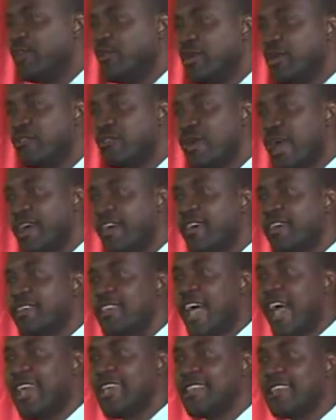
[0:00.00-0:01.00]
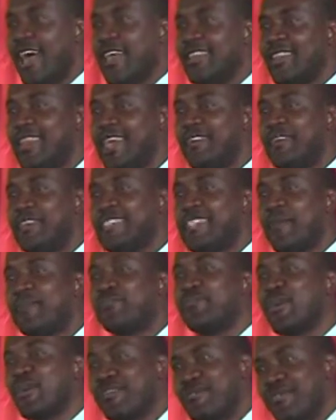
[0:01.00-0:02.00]
you would recognize that there is
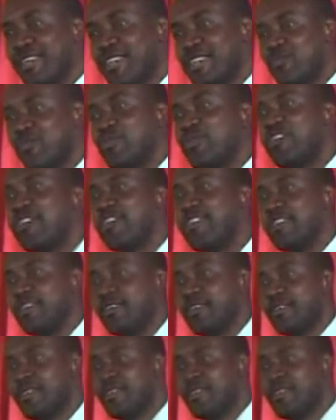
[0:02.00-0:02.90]
a perfect word.